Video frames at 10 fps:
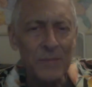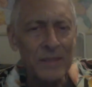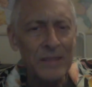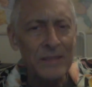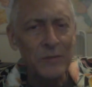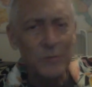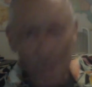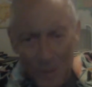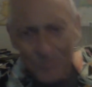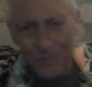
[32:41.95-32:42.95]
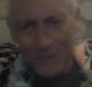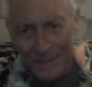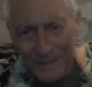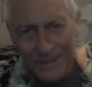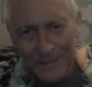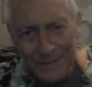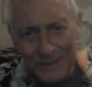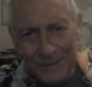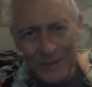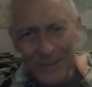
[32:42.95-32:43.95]
But then Trump,
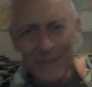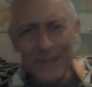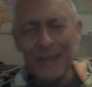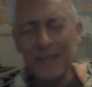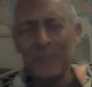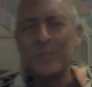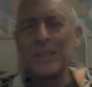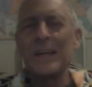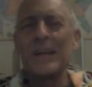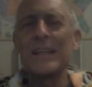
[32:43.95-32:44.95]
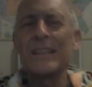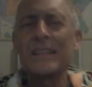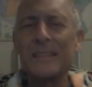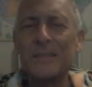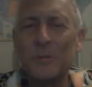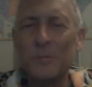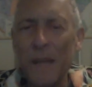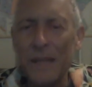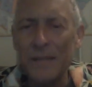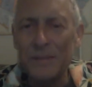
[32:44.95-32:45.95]
his FBI
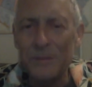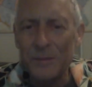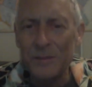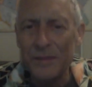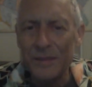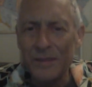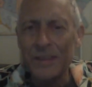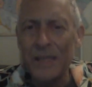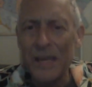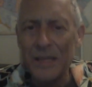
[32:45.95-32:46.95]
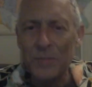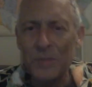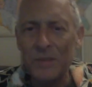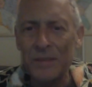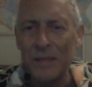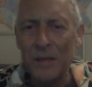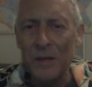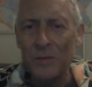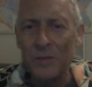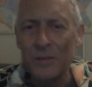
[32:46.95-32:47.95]
director, Kash Patel,